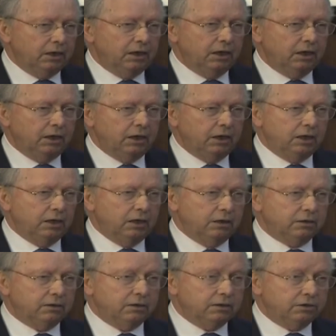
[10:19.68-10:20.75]

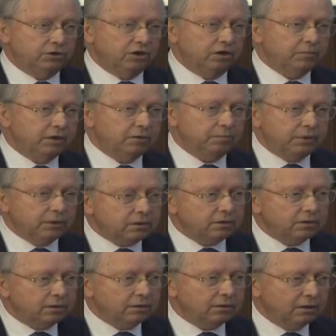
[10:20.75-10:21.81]
it's a German
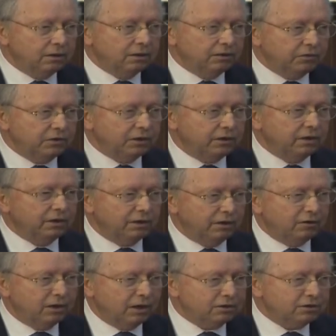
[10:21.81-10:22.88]
person living in
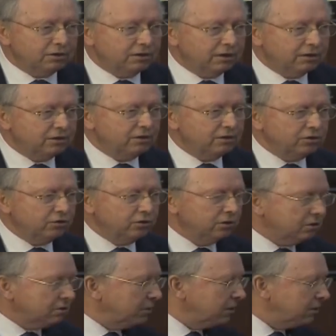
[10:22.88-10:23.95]
the United States,
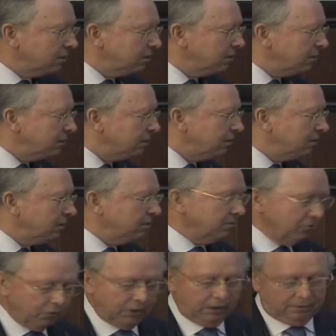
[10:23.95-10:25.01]
Schultz.
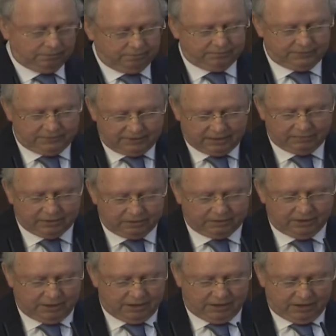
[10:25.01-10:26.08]
well, never,
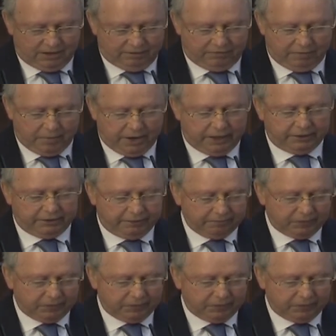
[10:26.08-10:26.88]
never mind.